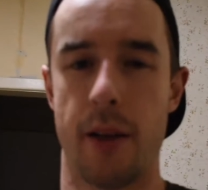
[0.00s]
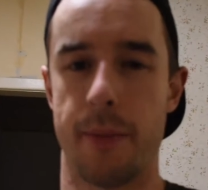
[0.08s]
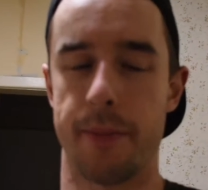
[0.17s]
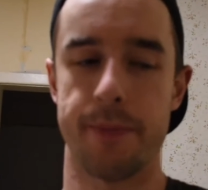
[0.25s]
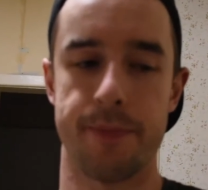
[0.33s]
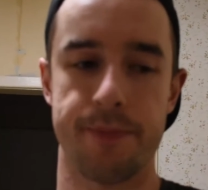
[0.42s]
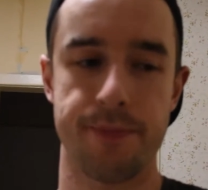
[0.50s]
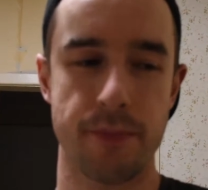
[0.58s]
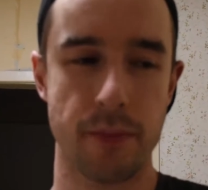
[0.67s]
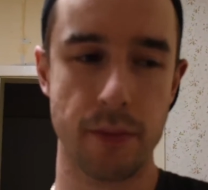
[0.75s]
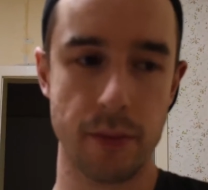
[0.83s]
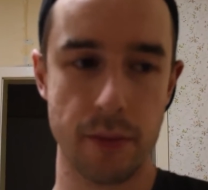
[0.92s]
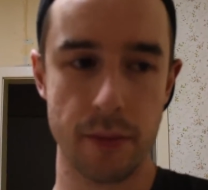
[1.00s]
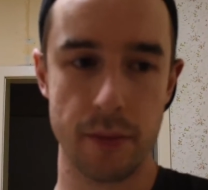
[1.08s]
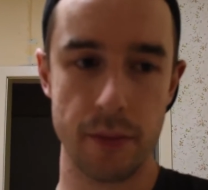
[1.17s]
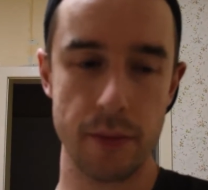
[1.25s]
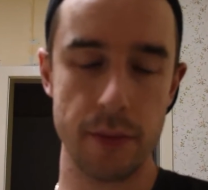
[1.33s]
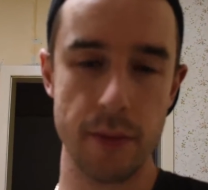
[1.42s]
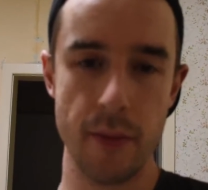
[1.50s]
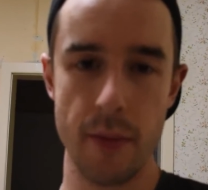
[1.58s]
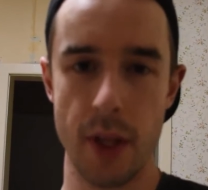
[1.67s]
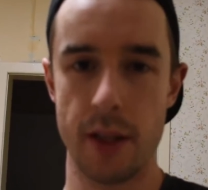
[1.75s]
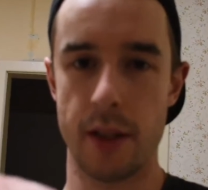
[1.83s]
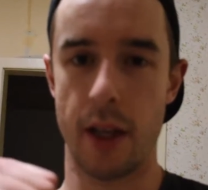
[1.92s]
um,
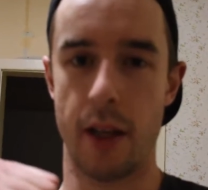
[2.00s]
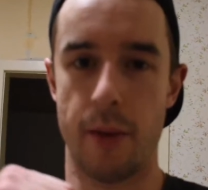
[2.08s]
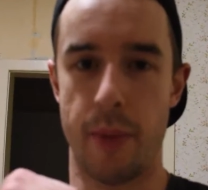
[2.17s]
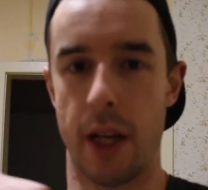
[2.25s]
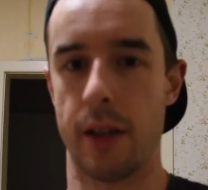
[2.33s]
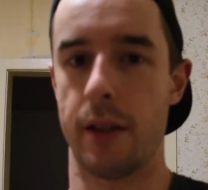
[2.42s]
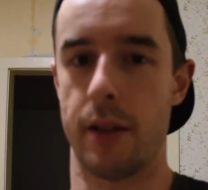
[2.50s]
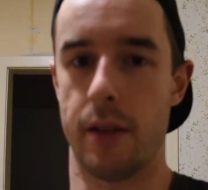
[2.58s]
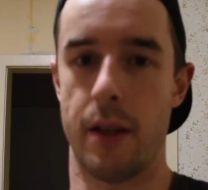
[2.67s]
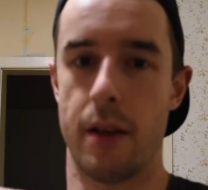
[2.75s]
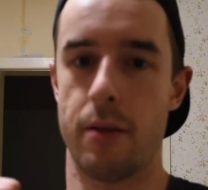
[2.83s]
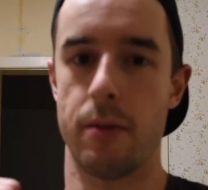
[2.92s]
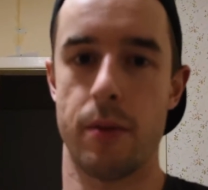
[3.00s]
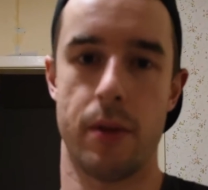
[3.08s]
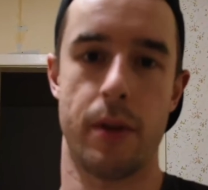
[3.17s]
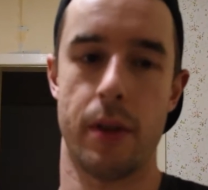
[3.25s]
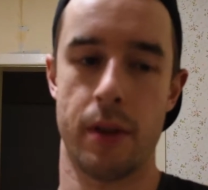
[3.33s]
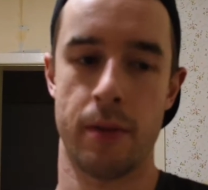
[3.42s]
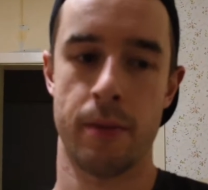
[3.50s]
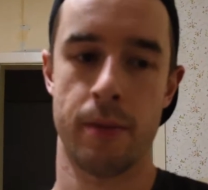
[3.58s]
sand it back to the natural wood and